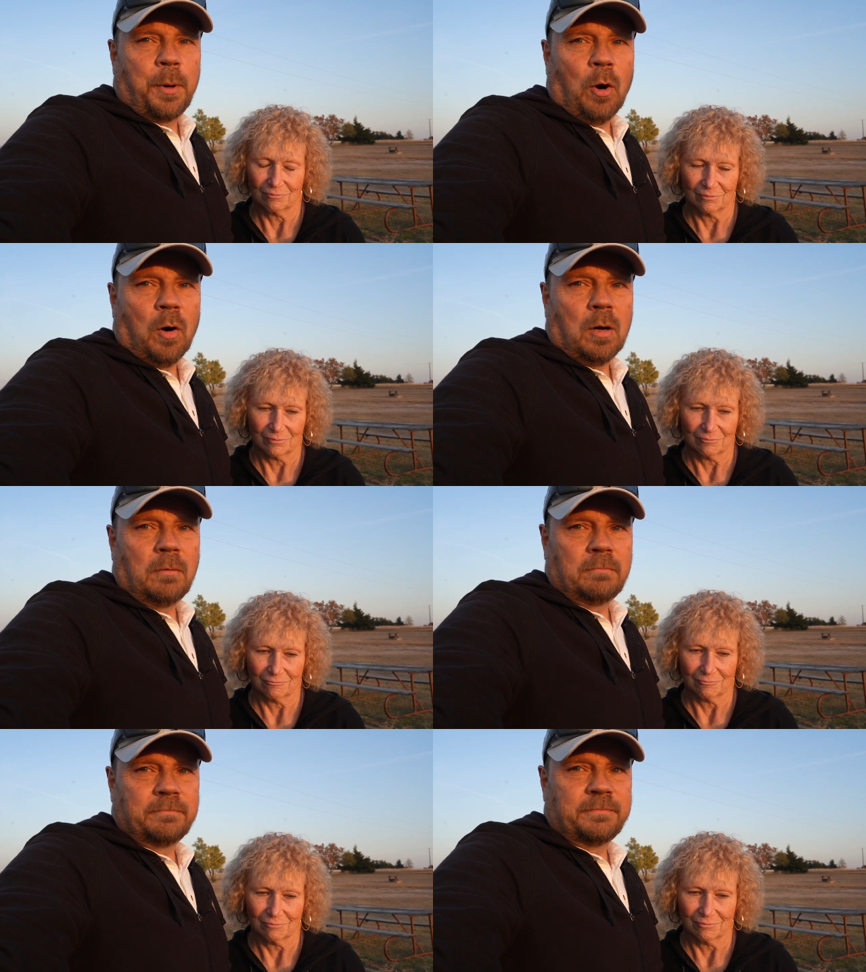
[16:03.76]
Speaker 1: a
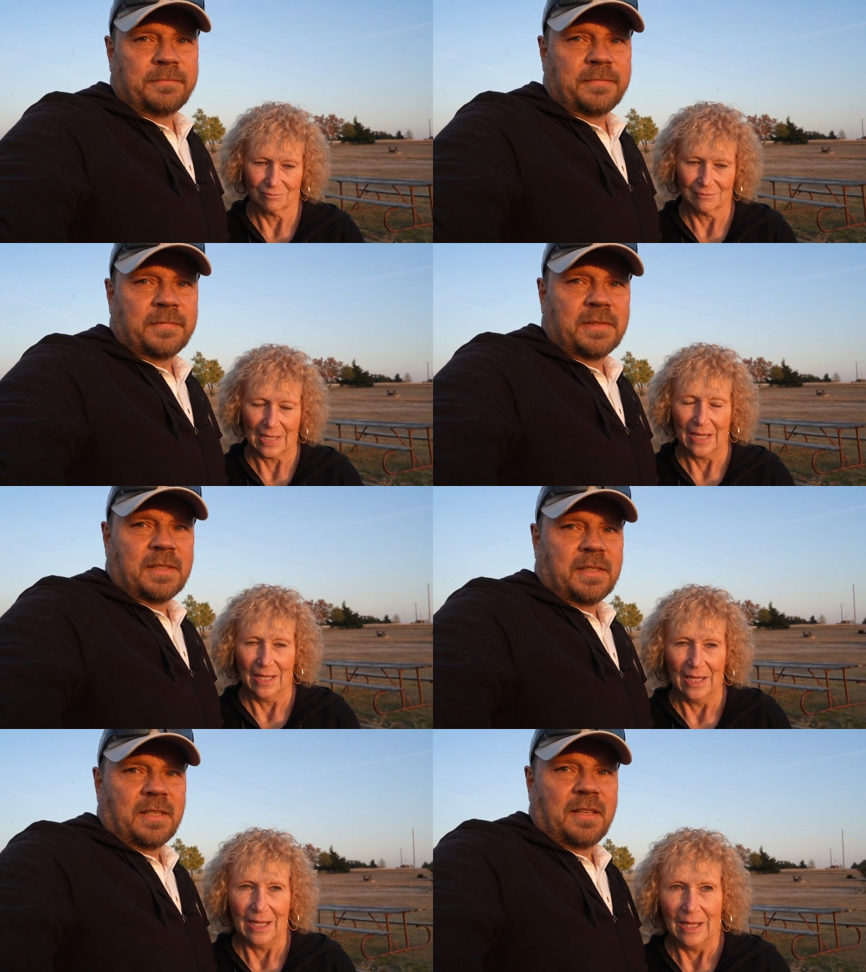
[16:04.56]
pole.
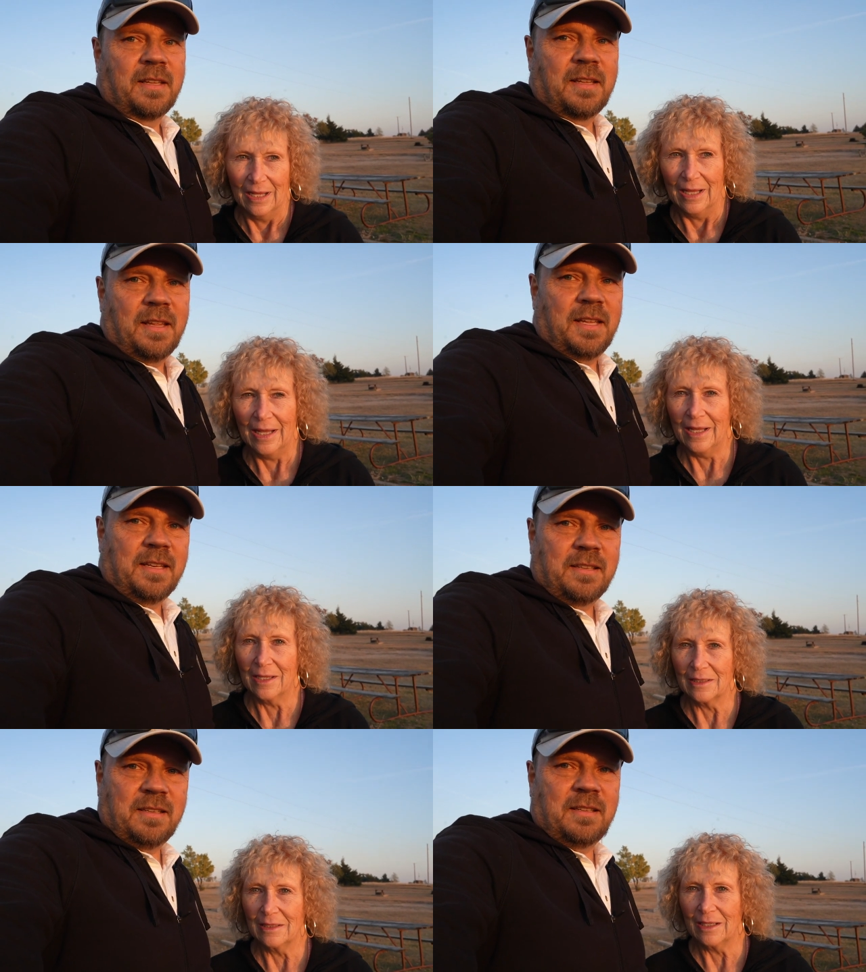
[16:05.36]

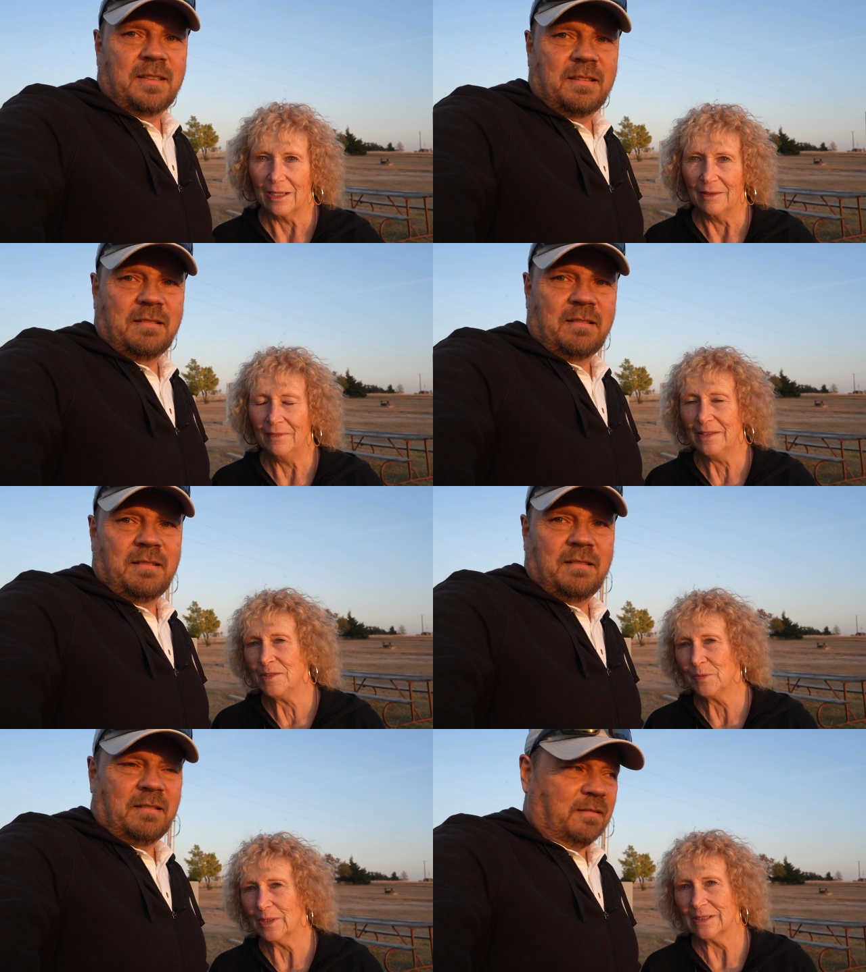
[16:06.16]
Speaker 2: And
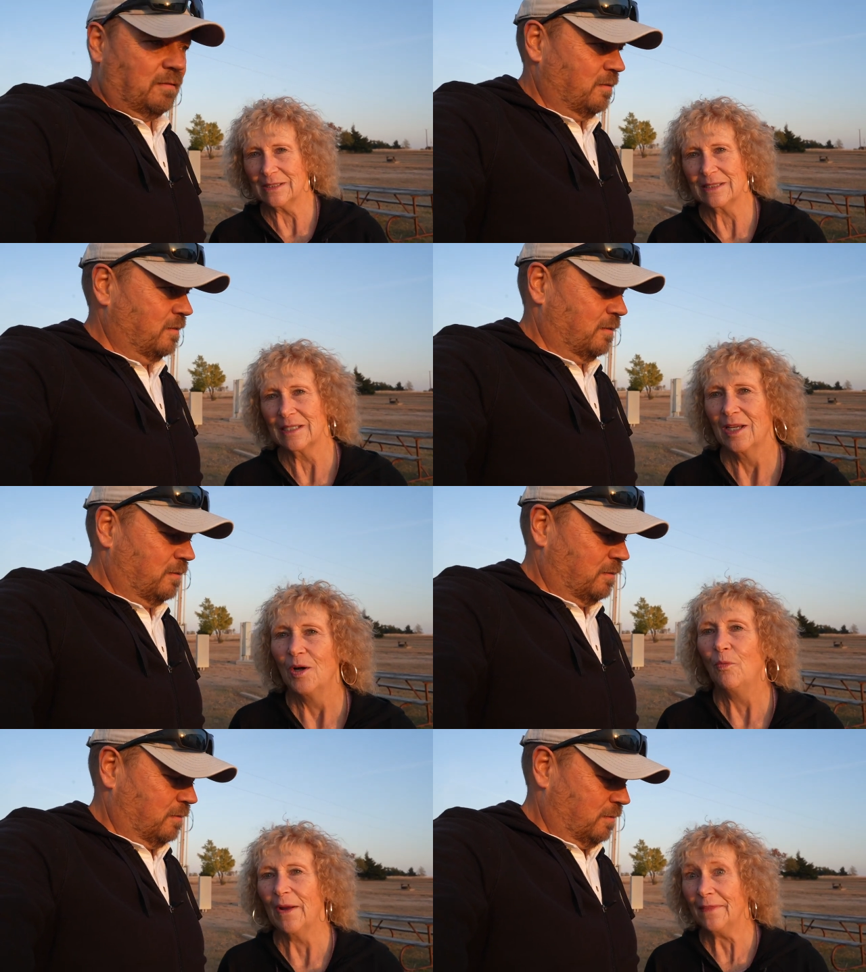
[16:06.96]
this was
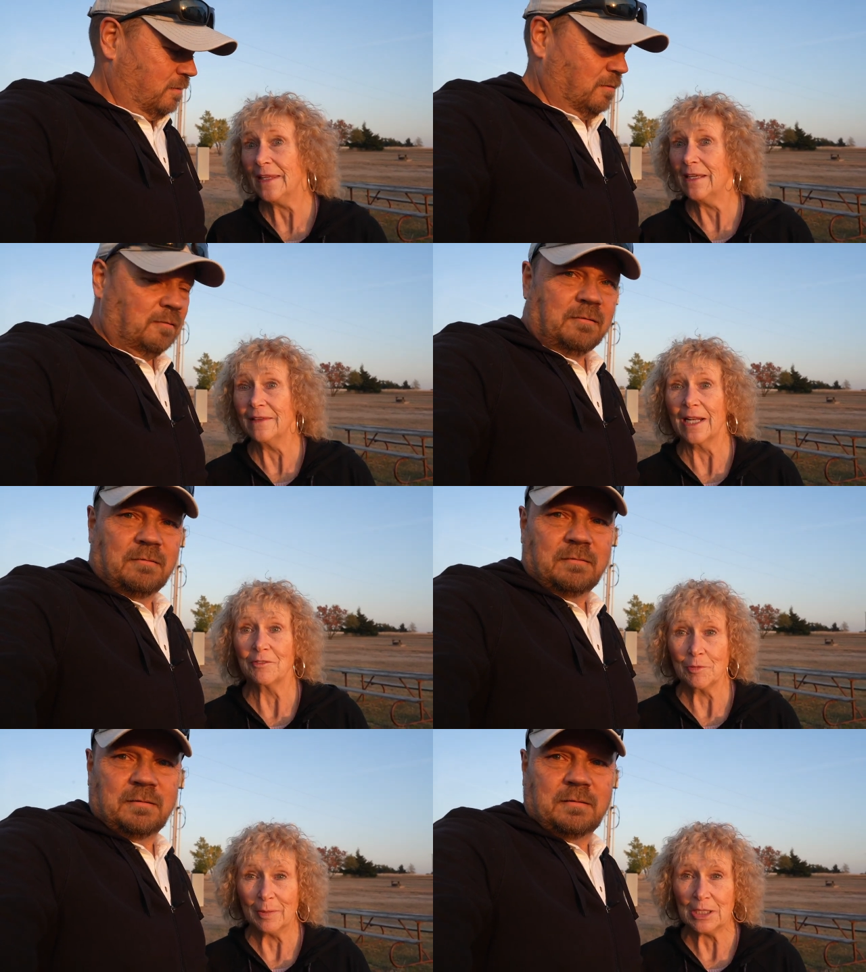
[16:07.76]
one thing
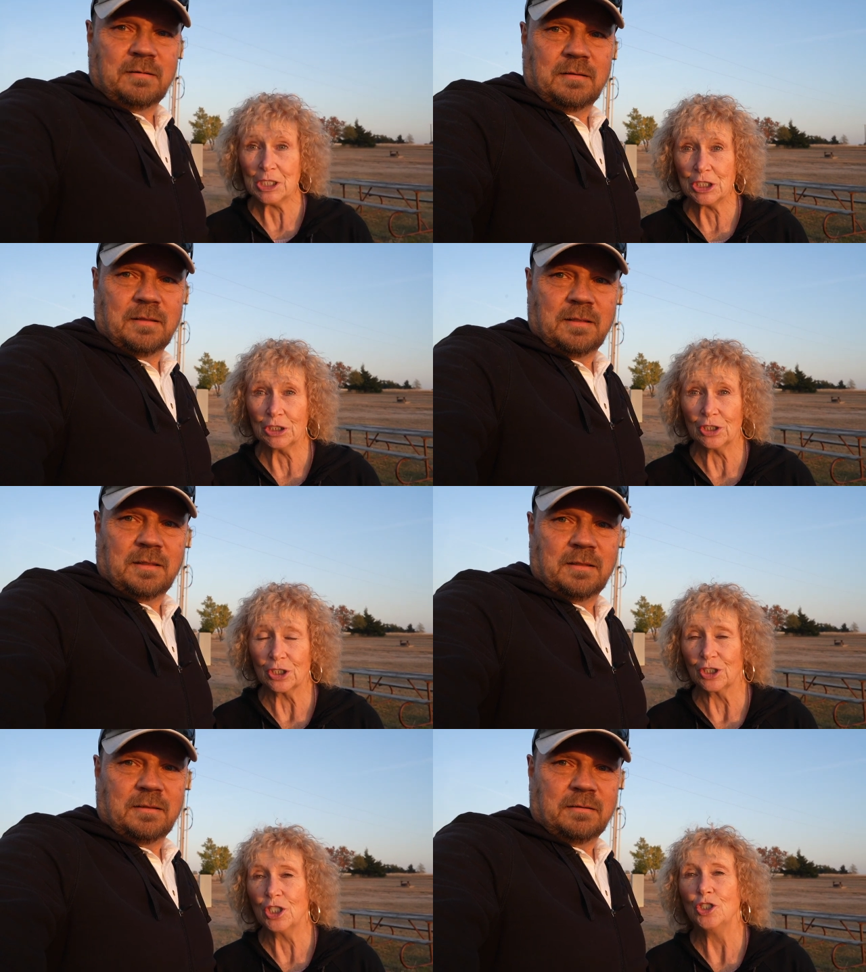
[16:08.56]
that everybody should
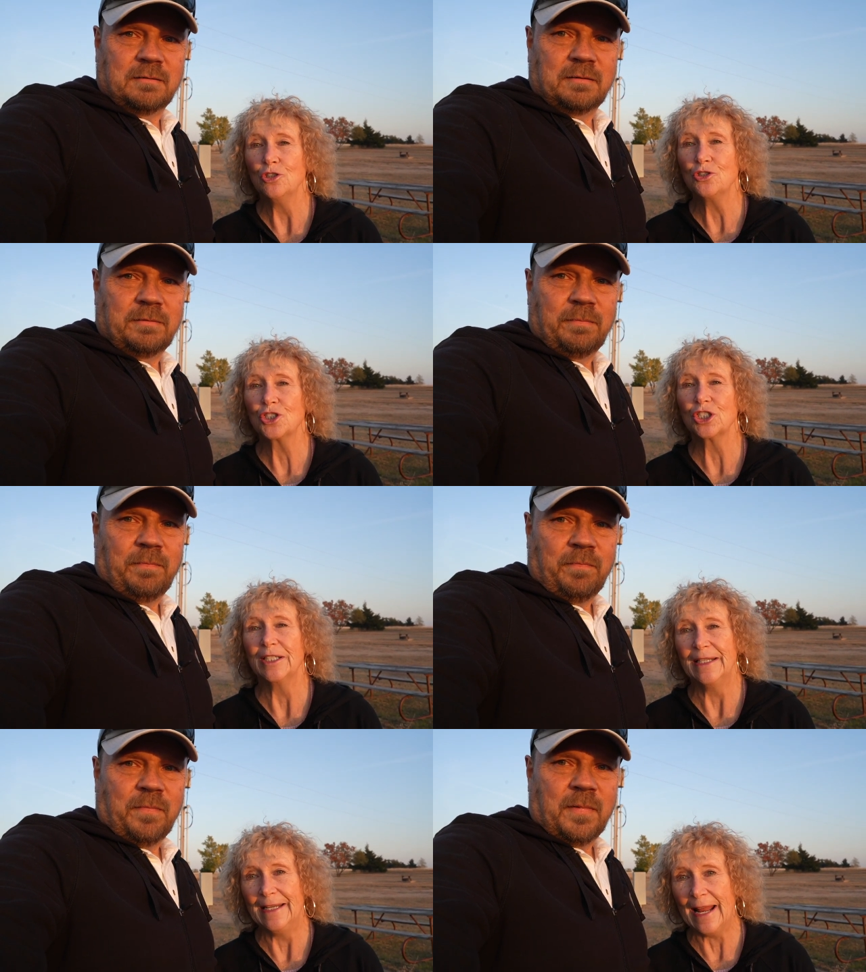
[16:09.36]
learn. You
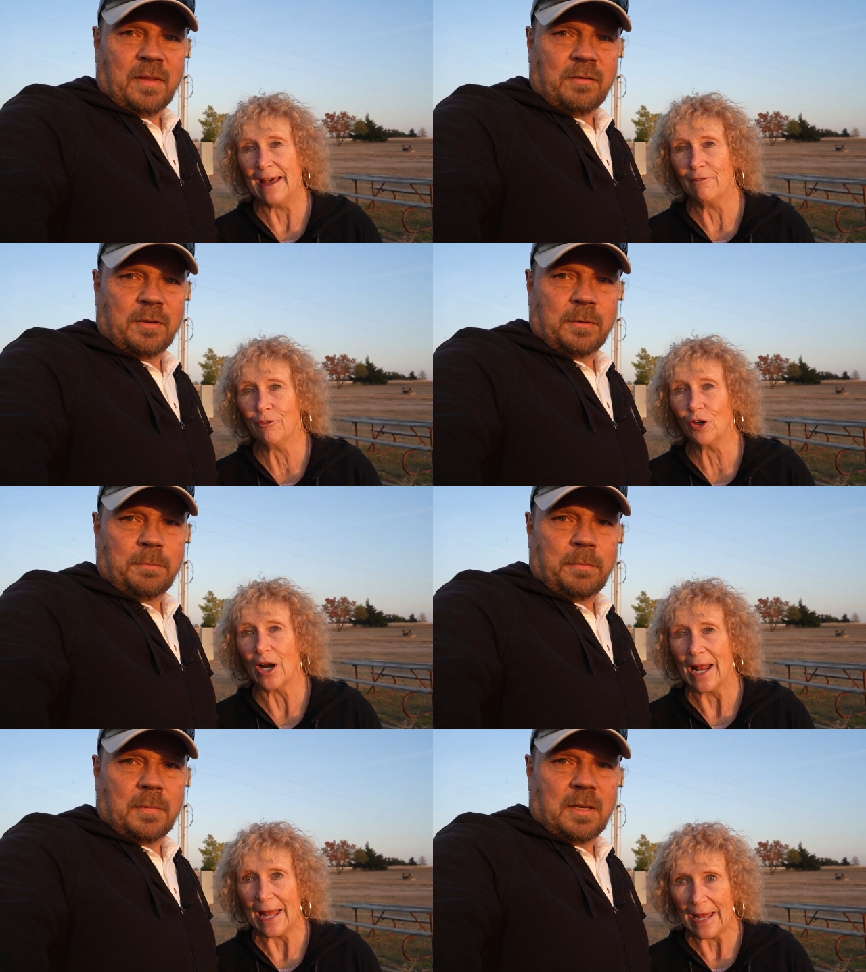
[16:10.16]
should
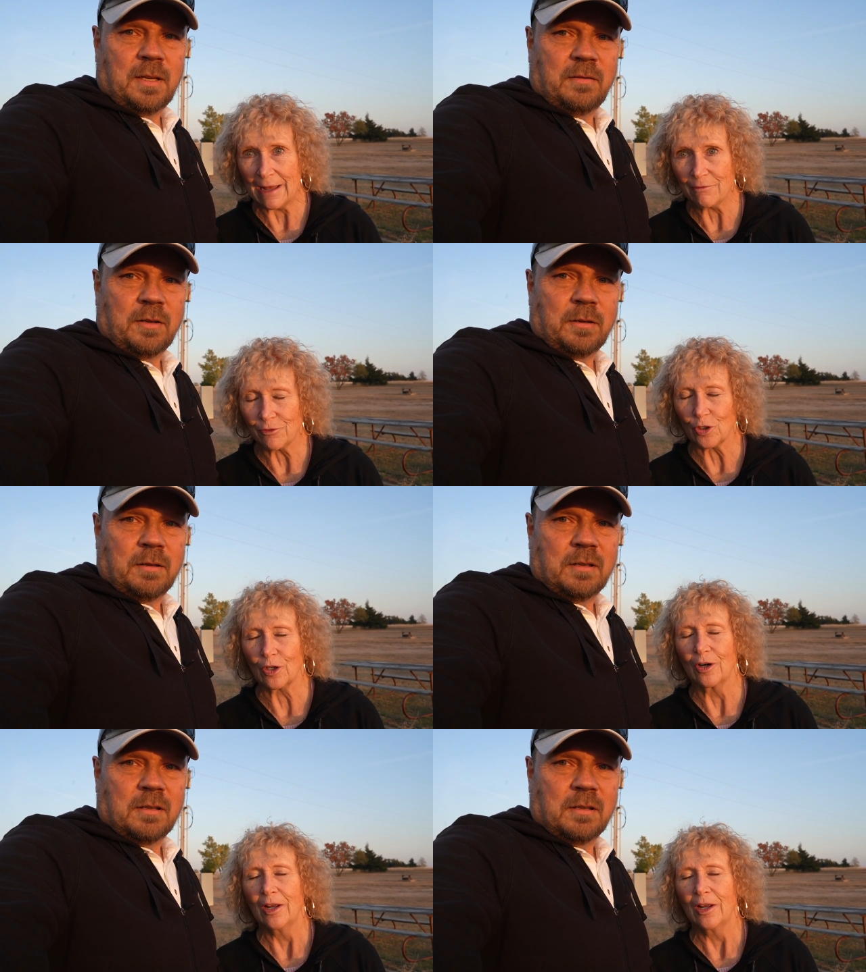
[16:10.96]
never, ever